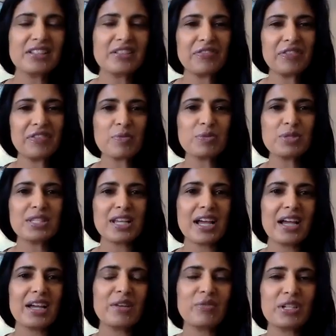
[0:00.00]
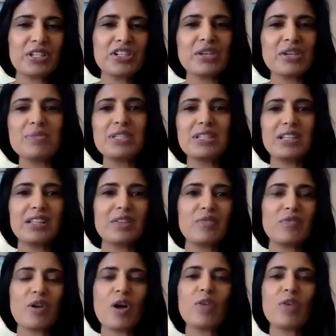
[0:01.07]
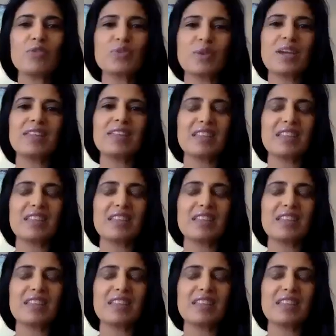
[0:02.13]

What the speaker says: the film side, which I'm still involved with.